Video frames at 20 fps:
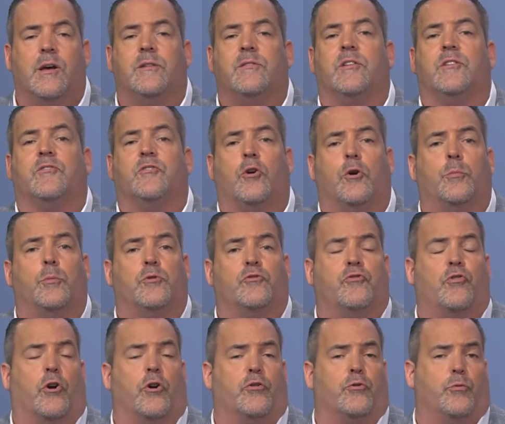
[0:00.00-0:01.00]
to
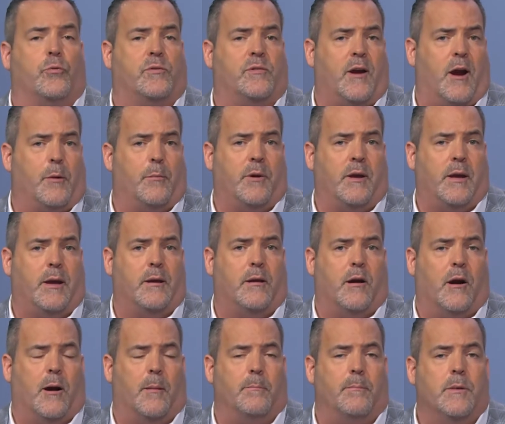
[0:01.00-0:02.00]
turbocharge your retirement
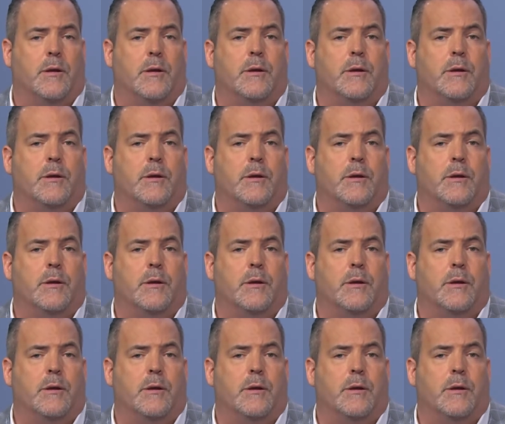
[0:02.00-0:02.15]
income.